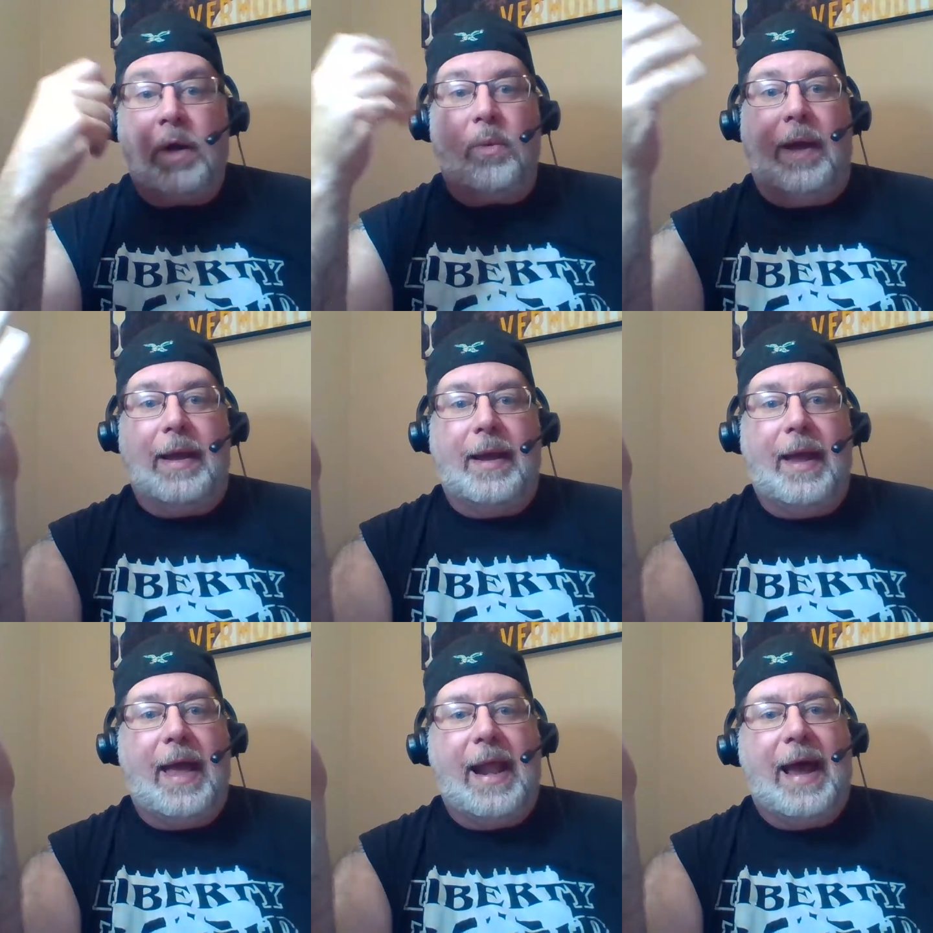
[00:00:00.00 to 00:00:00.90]
the hard
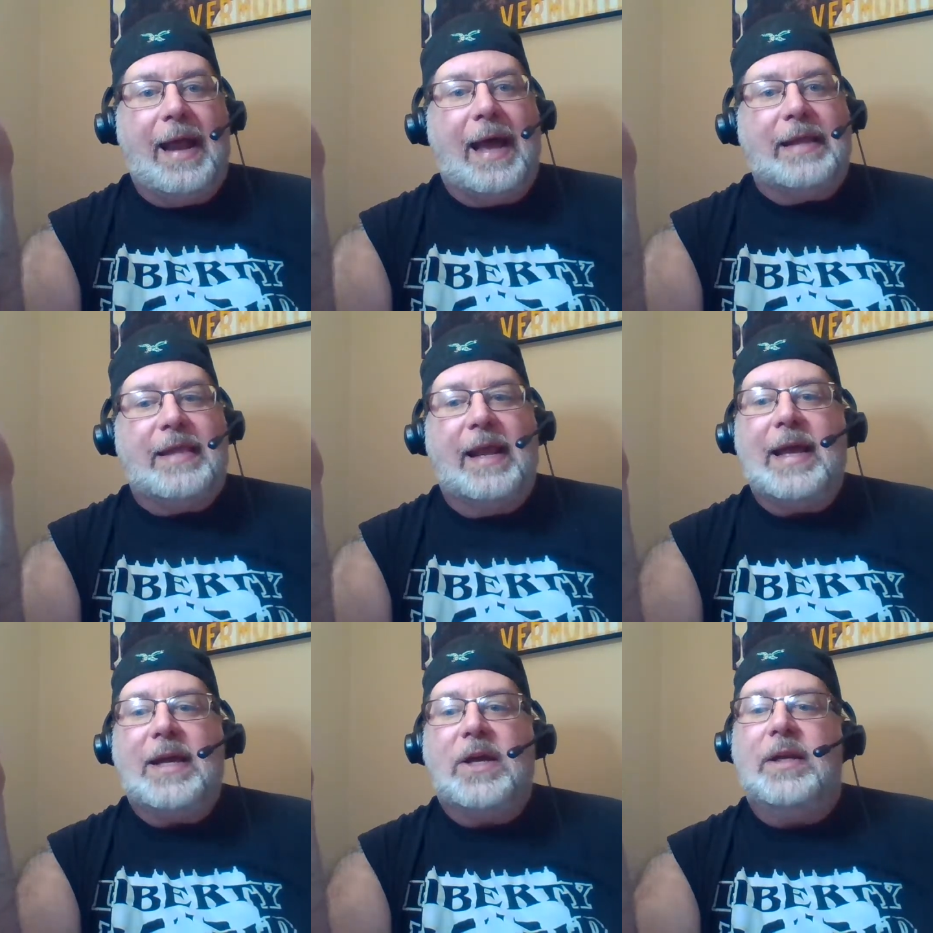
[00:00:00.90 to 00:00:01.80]
way, and
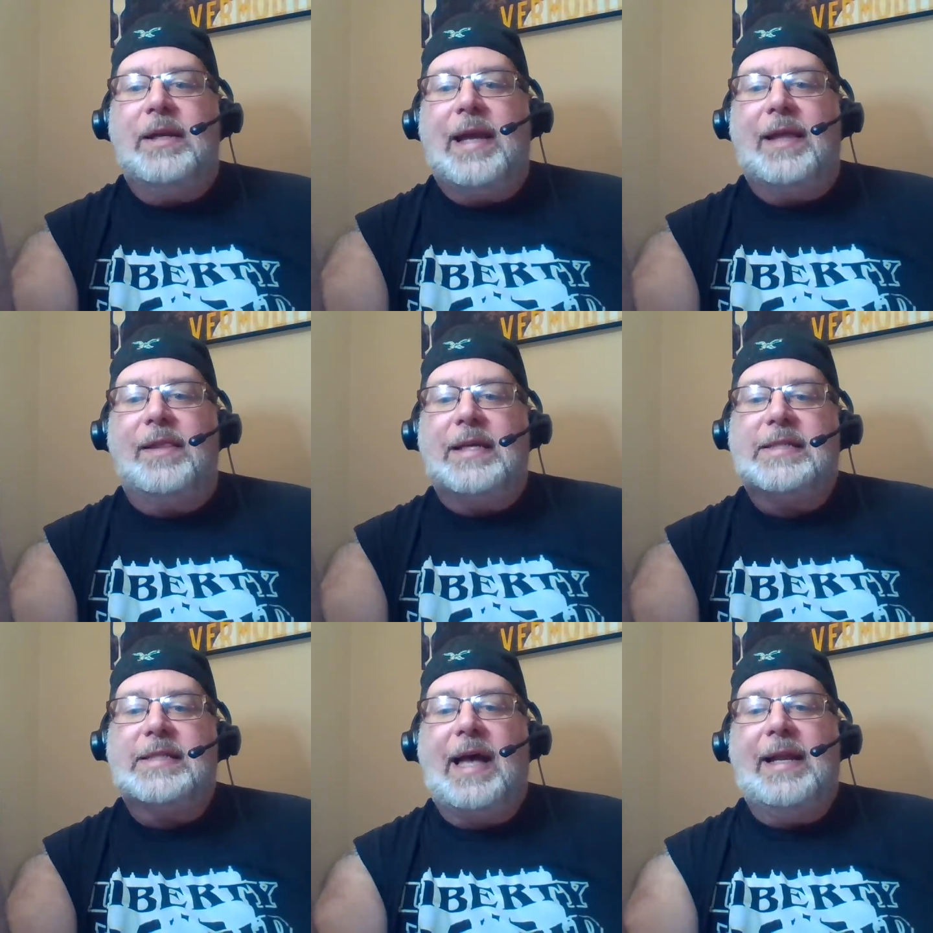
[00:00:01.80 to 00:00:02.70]
I couldn't get
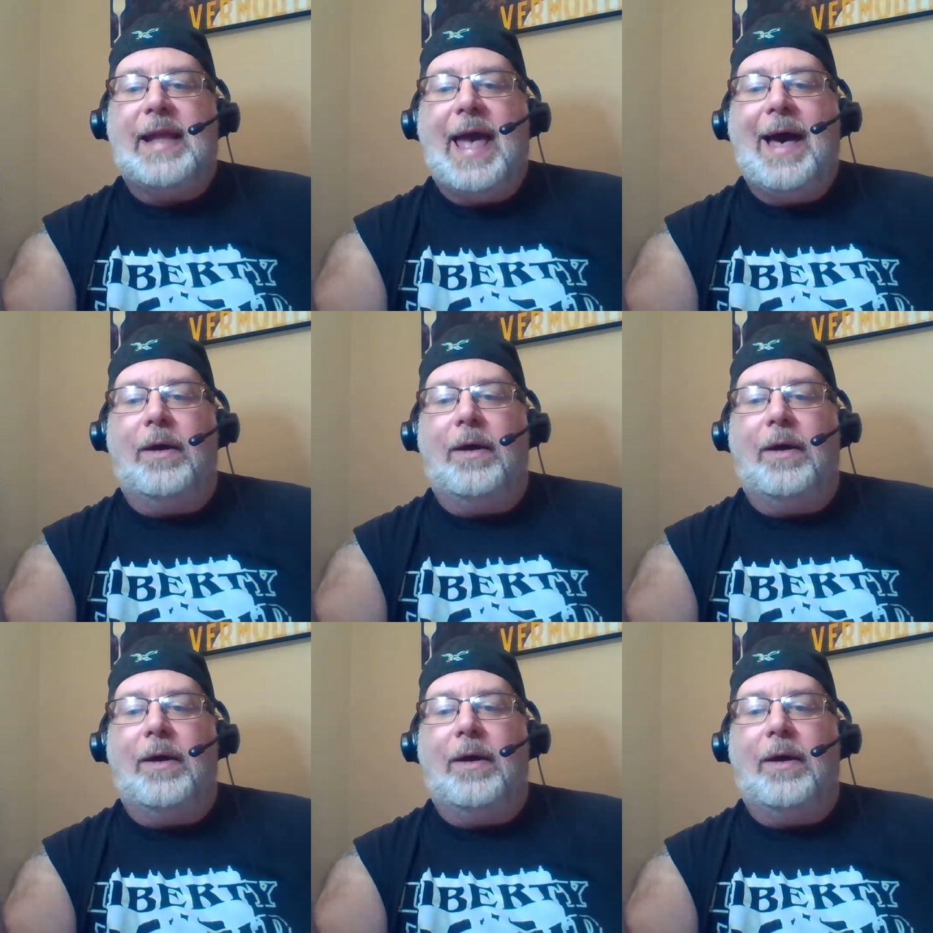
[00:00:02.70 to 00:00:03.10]
like signed